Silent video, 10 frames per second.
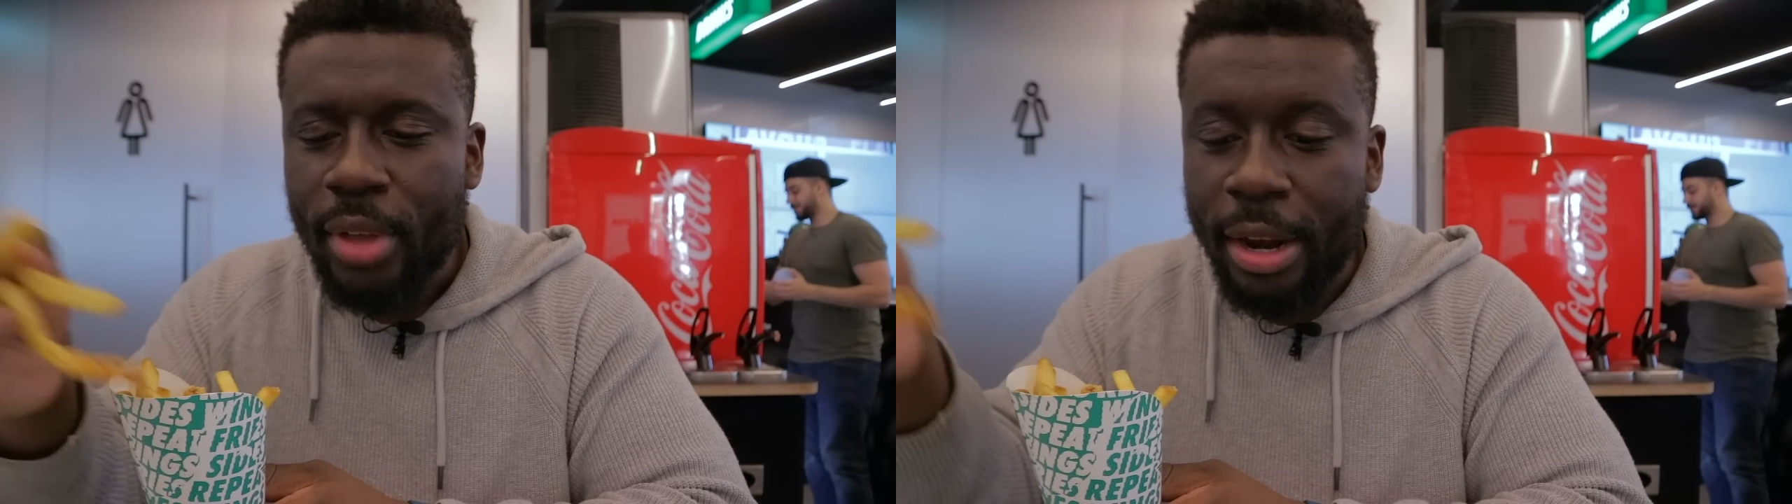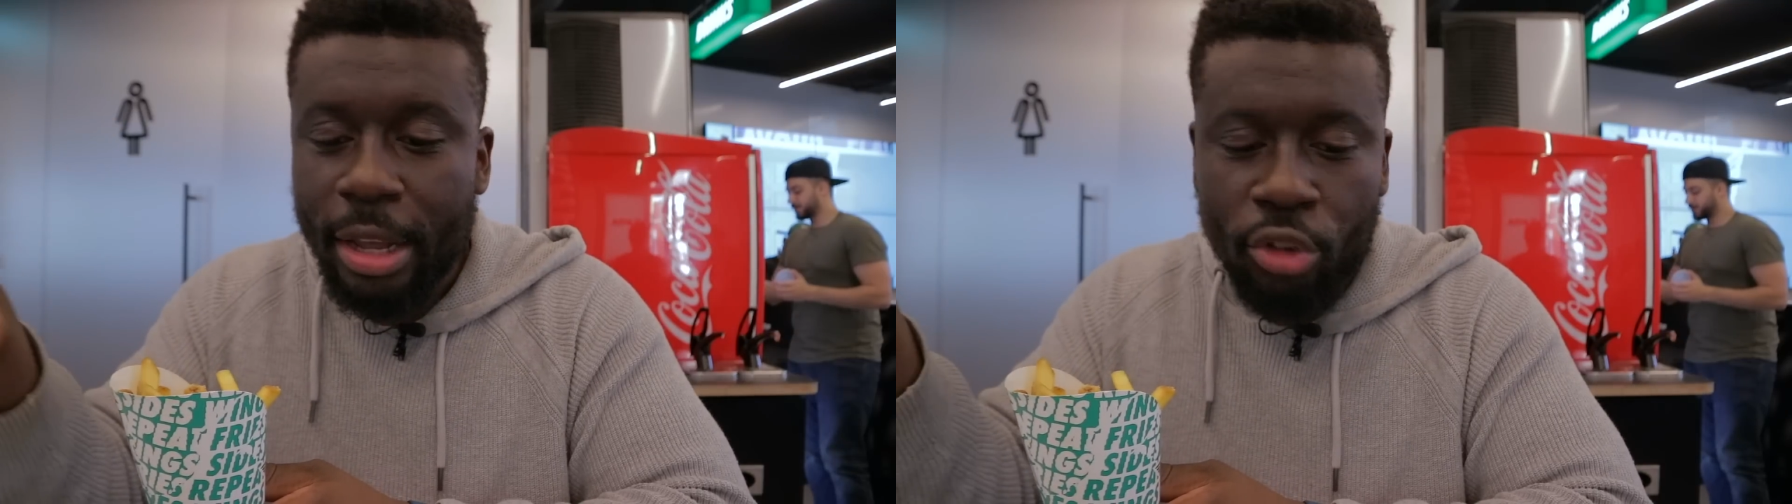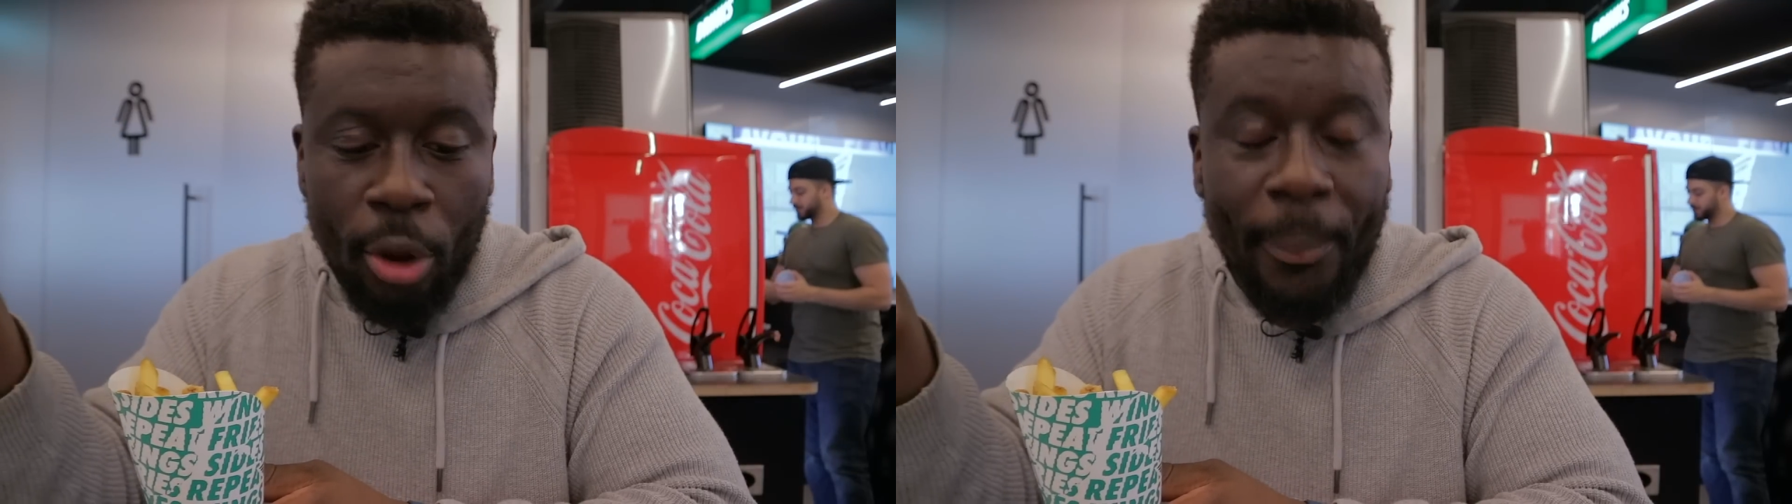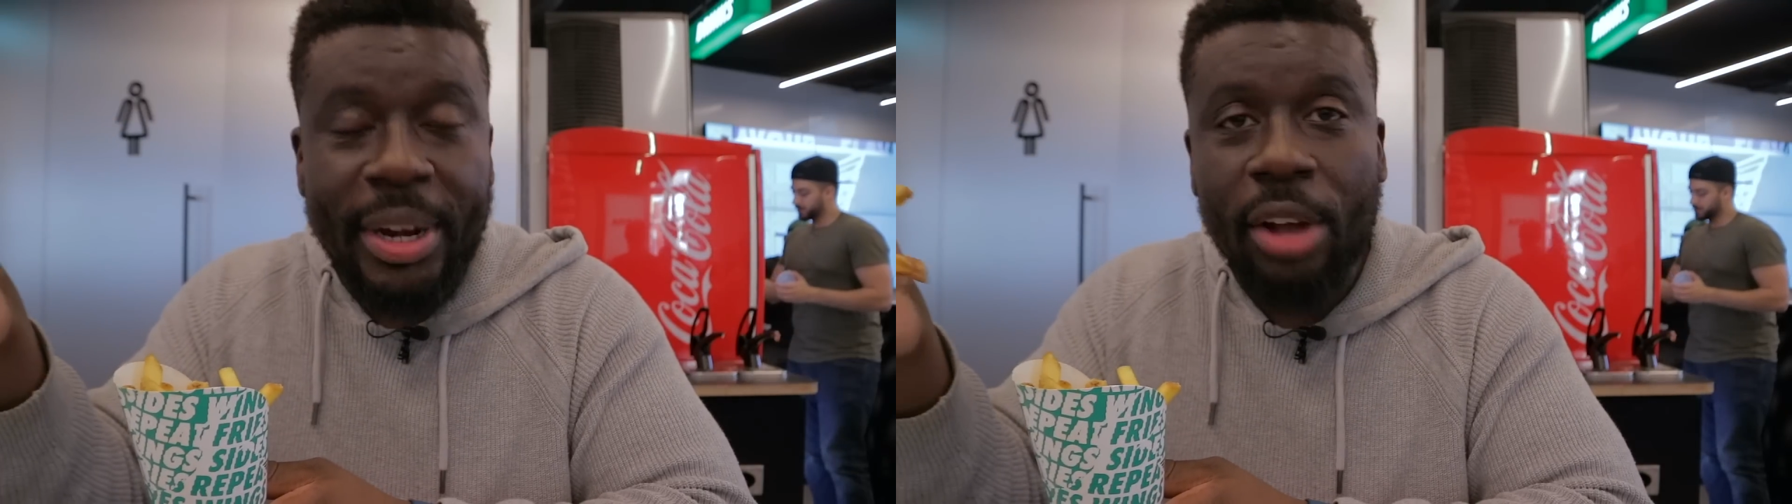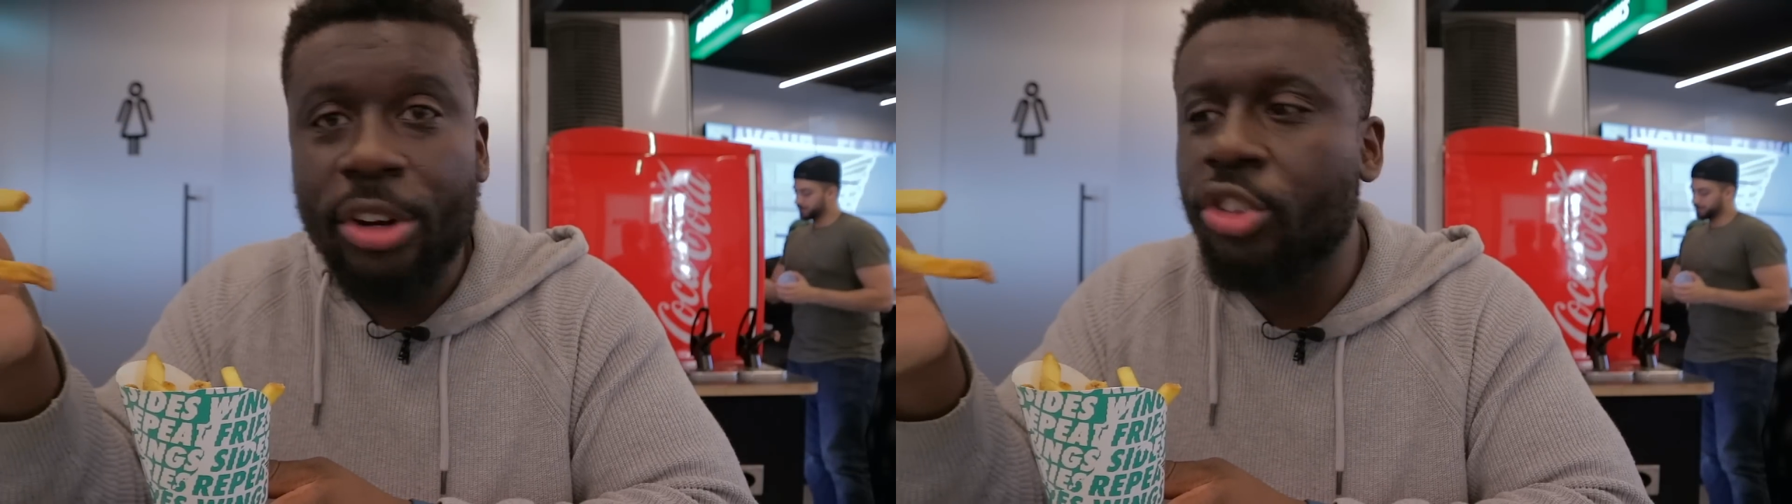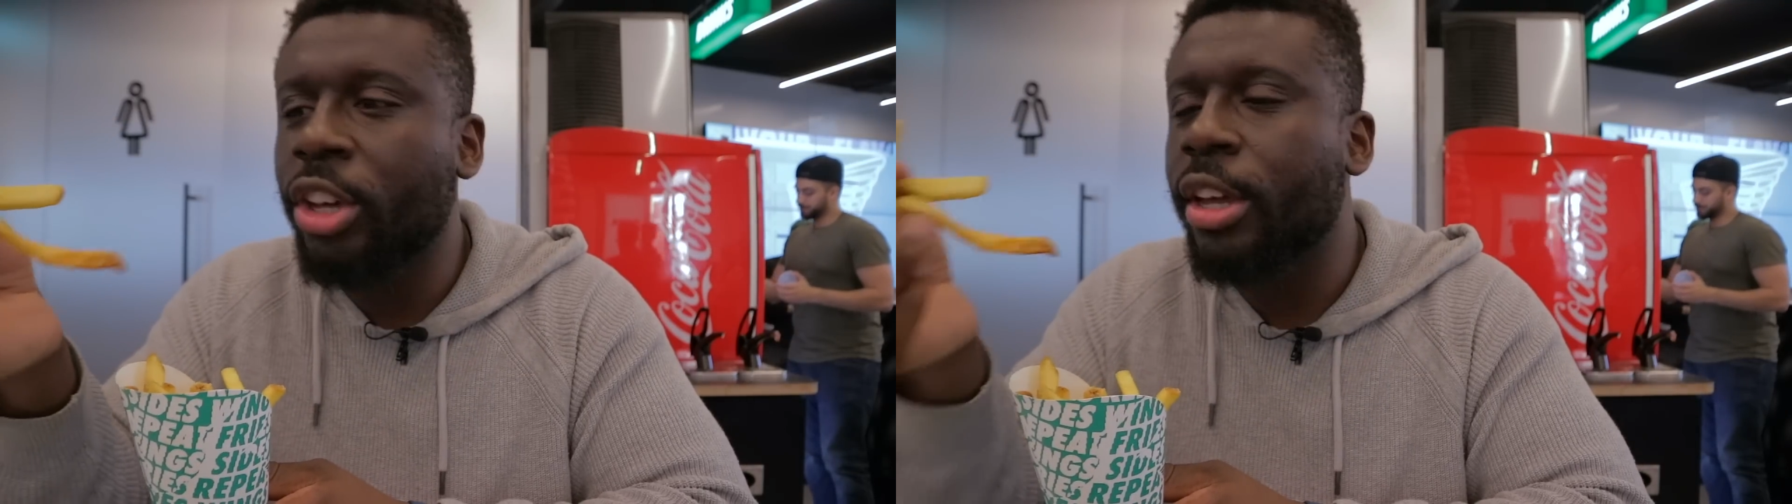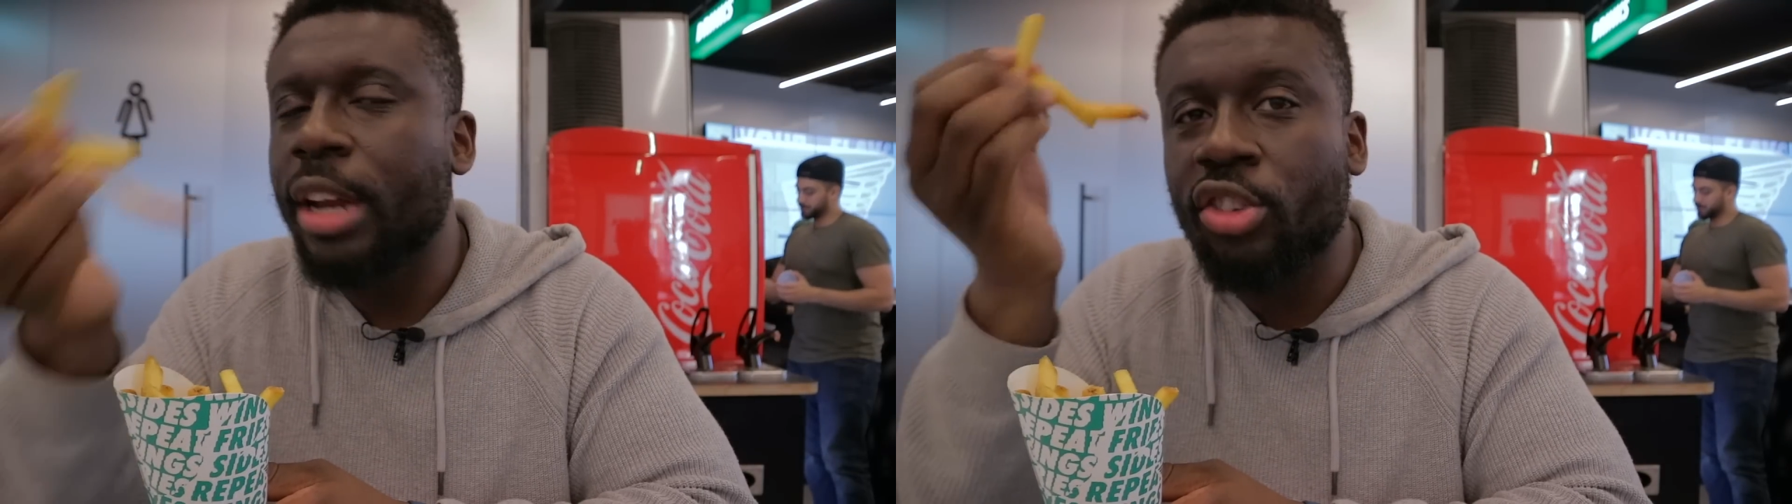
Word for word: and then chomping down the chicken.